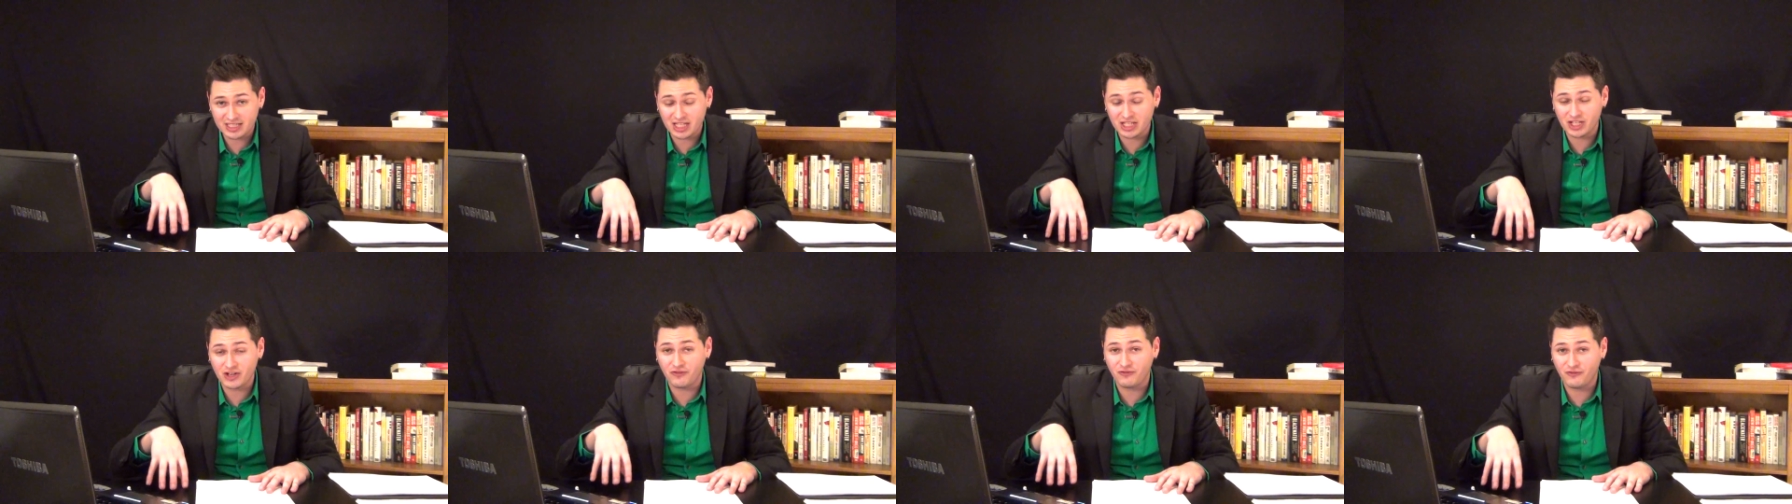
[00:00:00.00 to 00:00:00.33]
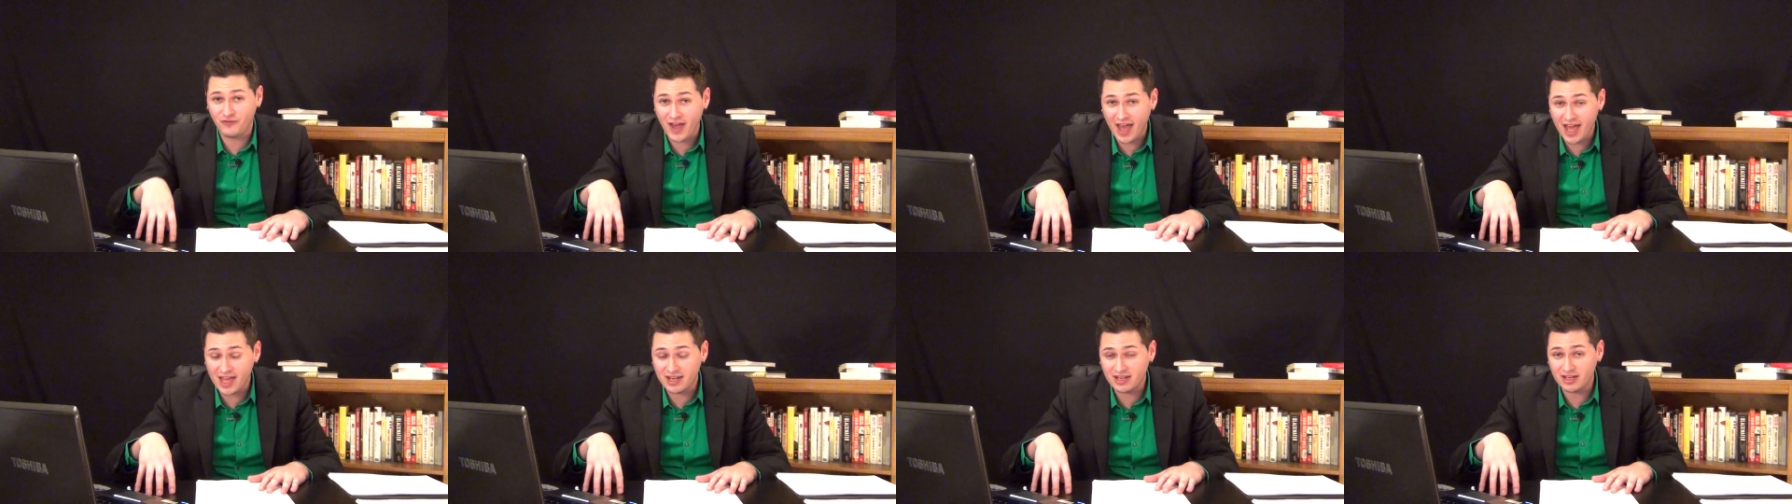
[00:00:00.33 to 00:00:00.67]
to
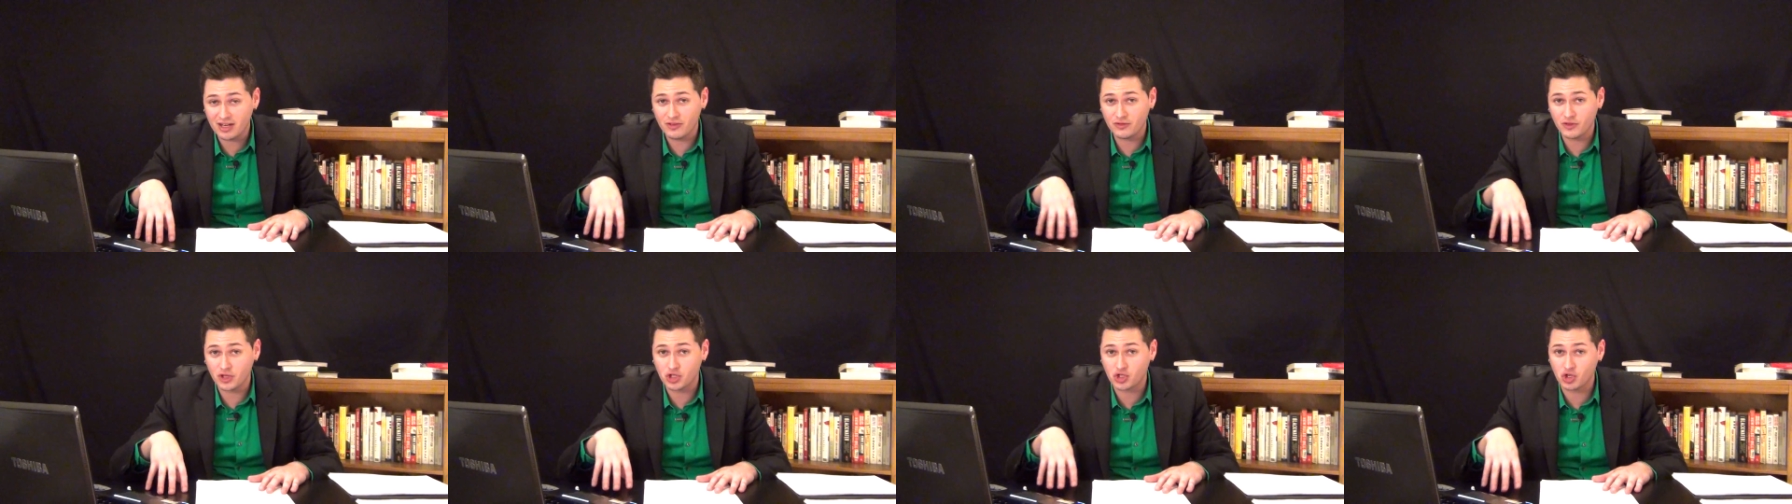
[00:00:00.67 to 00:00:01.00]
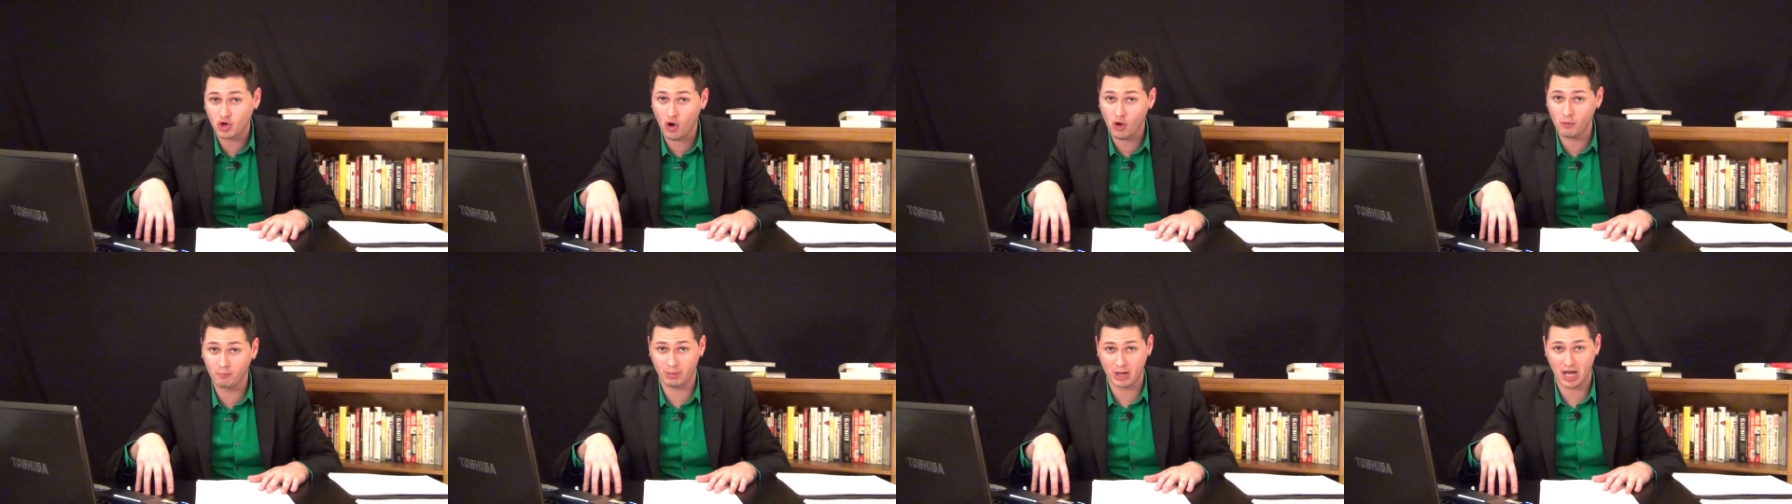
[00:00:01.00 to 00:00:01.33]
defend the
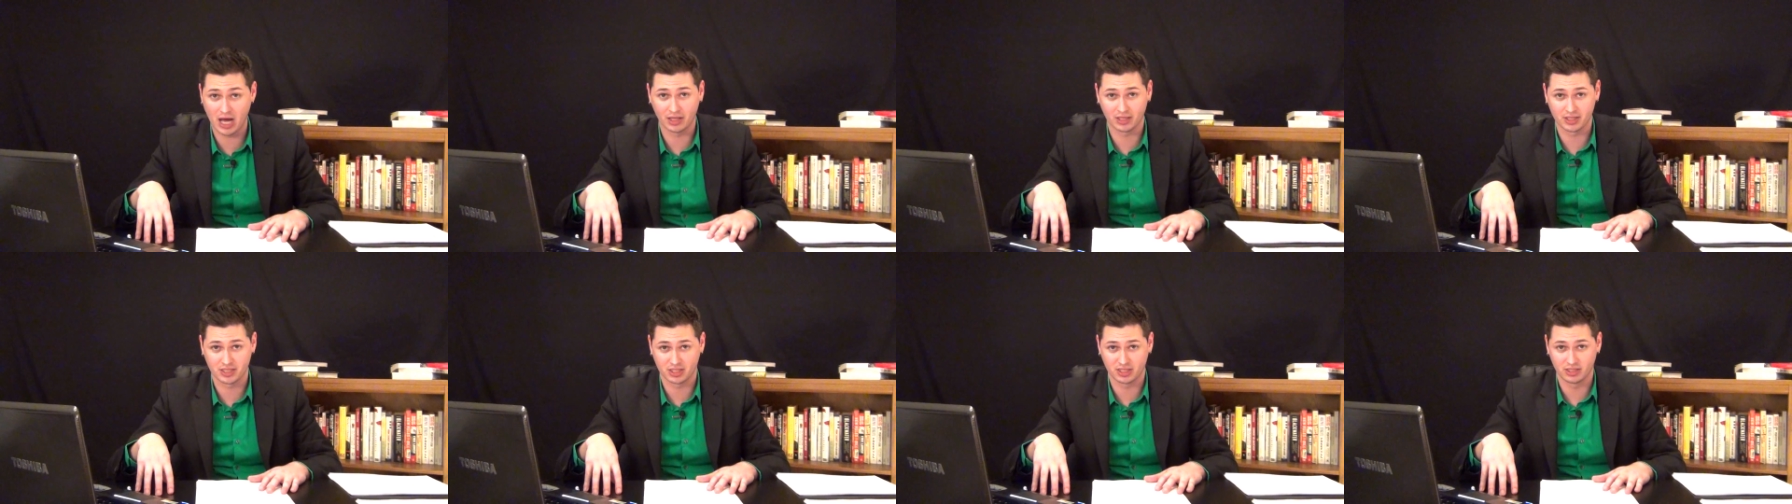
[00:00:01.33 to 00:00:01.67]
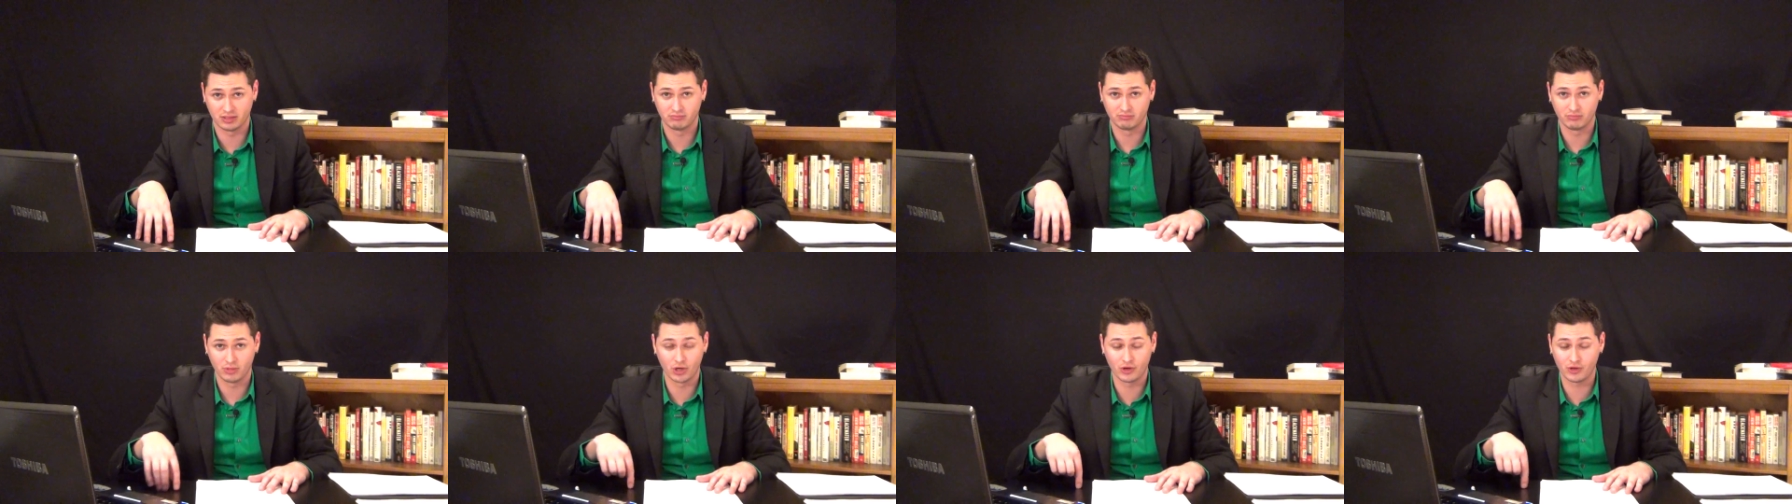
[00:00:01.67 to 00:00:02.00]
drone
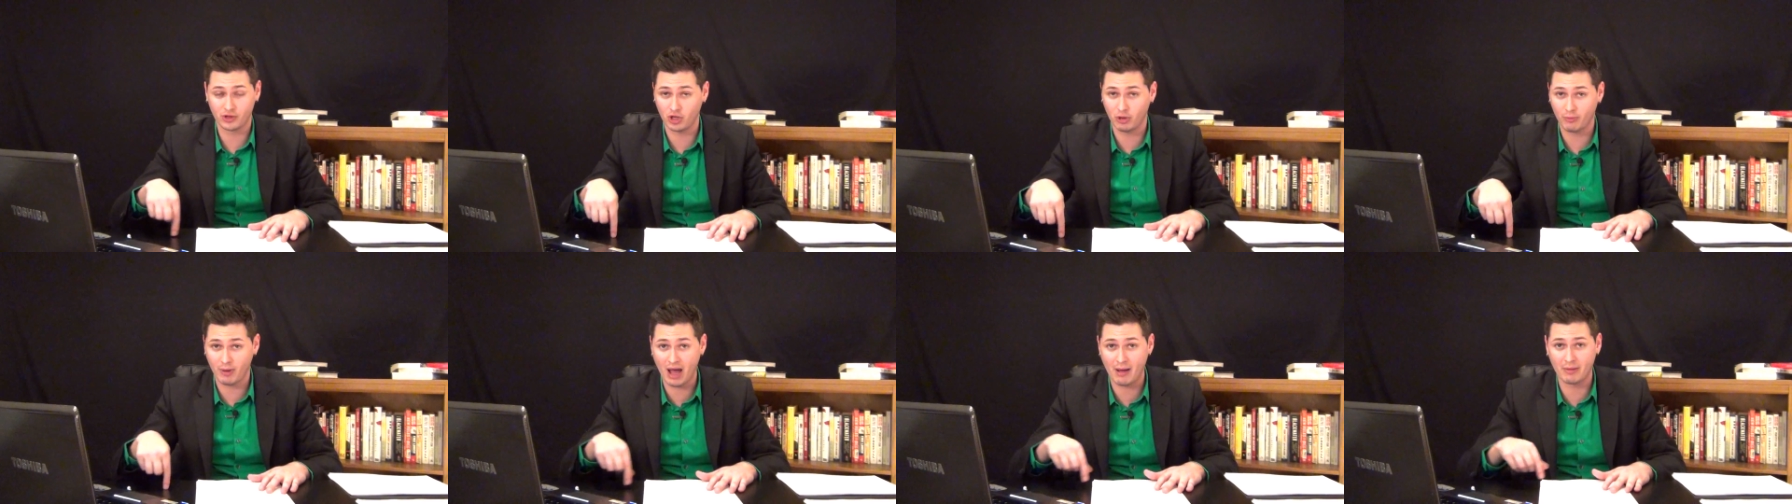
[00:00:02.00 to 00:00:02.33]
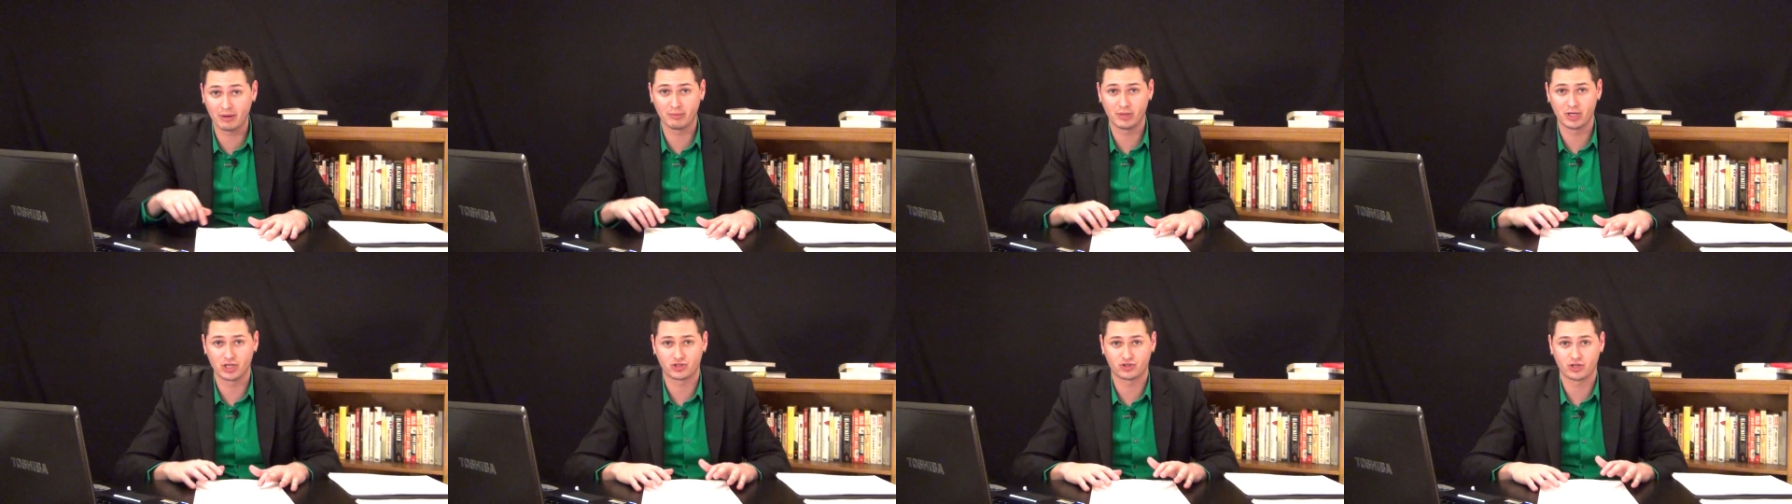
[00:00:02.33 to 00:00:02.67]
policy under the
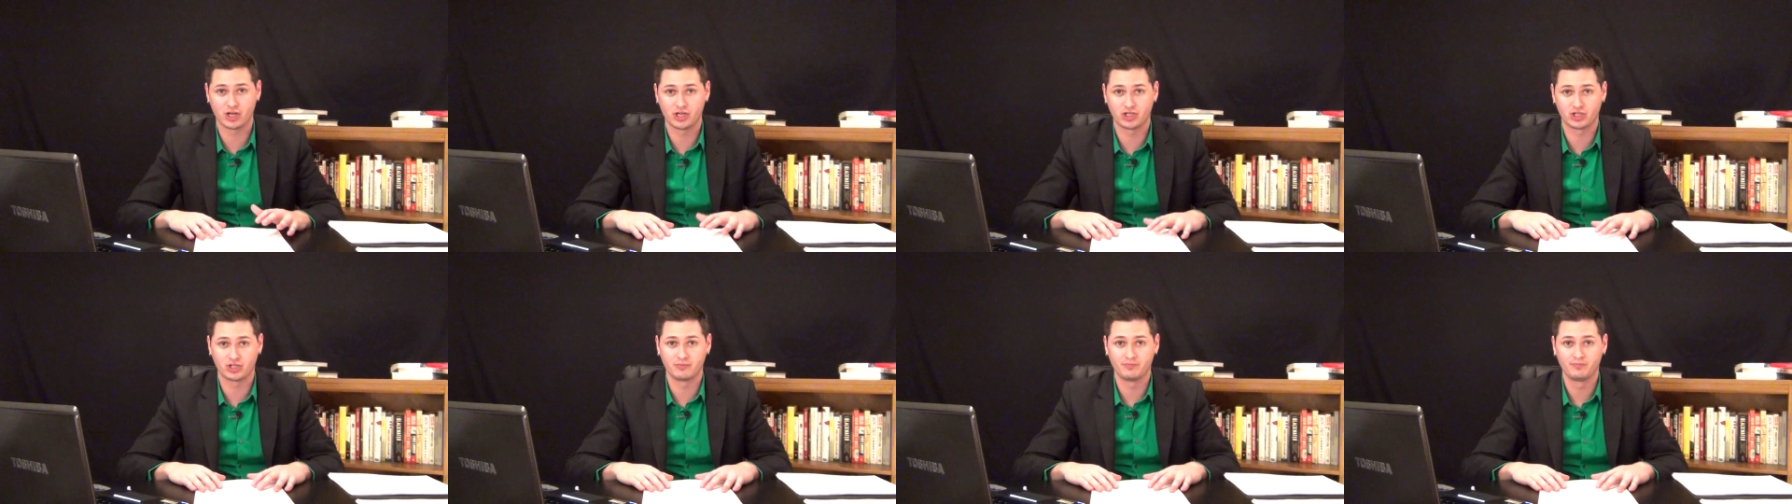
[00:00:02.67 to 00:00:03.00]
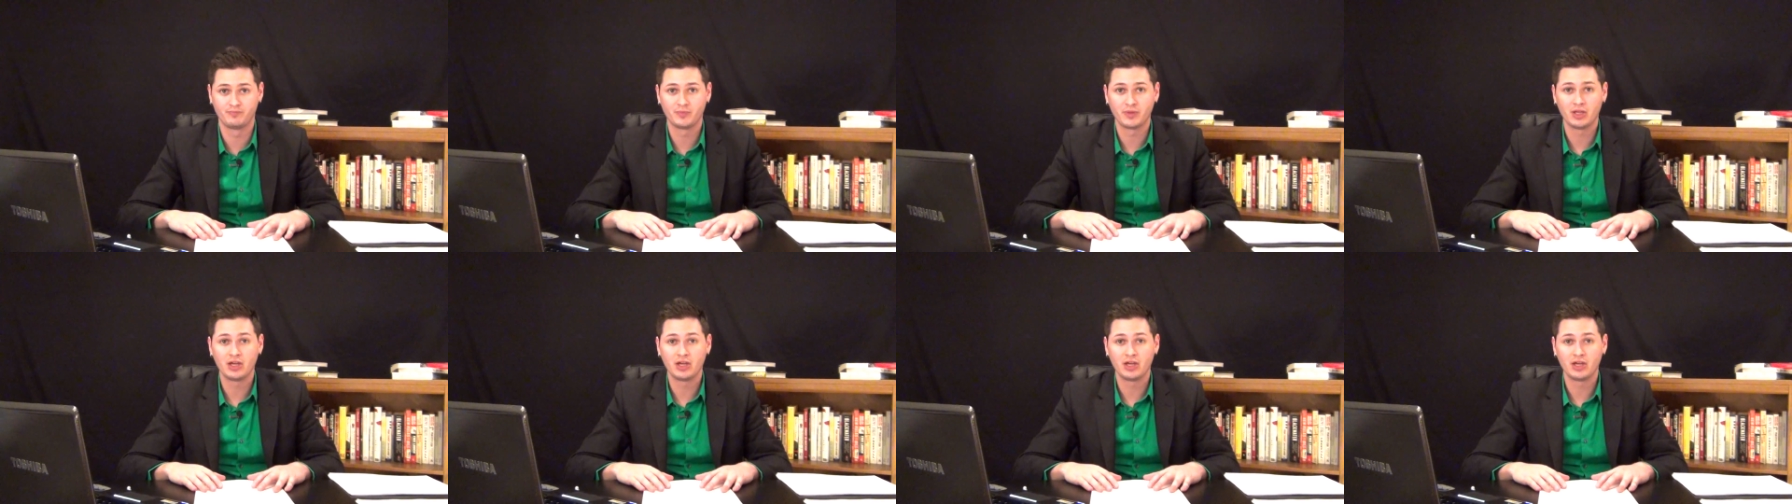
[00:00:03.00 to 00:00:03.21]
Obama administration.